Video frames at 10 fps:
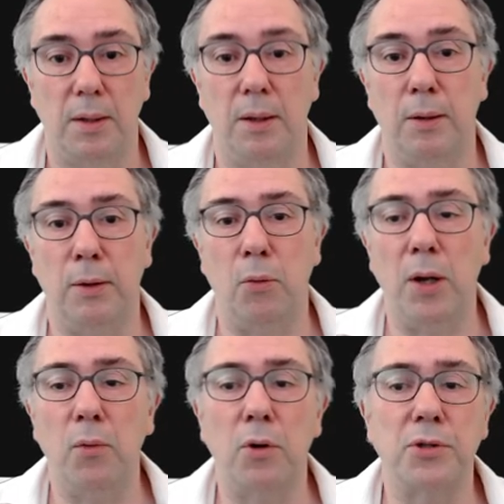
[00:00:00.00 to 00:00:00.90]
The way
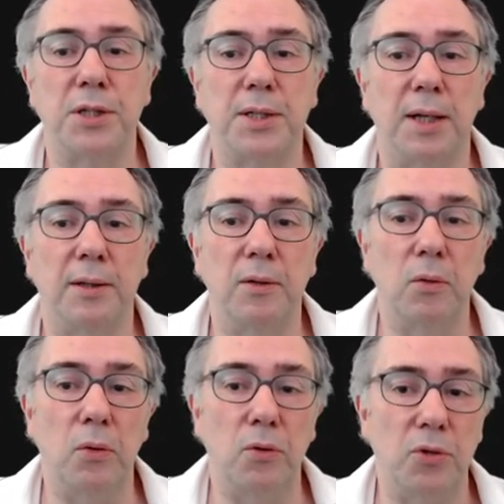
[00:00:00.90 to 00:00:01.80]
it works is that
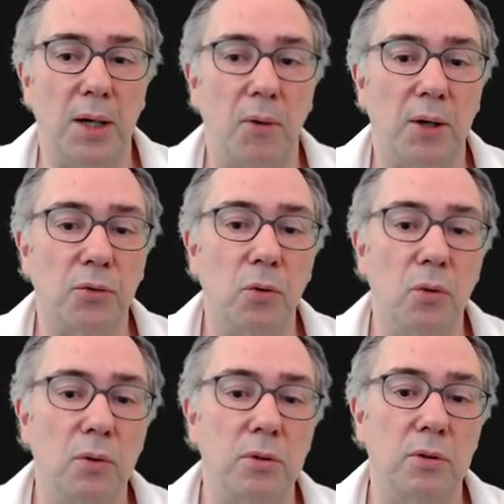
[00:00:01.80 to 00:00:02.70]
using our
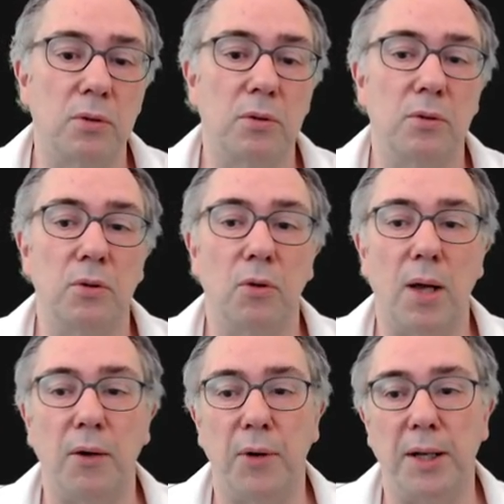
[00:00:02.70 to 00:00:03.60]
tools, you
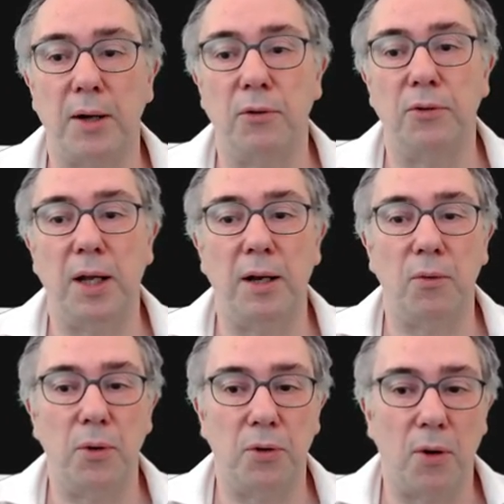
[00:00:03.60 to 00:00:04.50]
can create a container
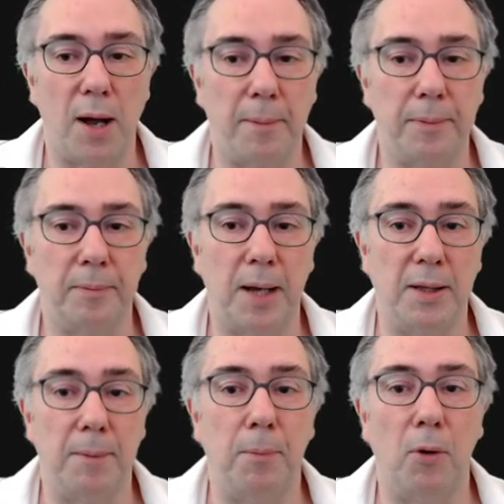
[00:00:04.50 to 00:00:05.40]
with your app and
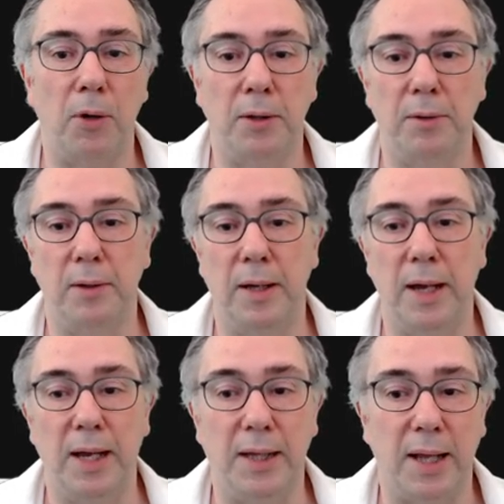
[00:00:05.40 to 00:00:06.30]
deploy it
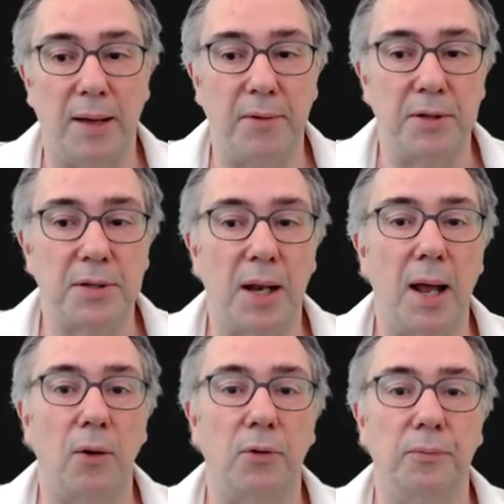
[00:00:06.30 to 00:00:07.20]
in the Caf.js Cloud.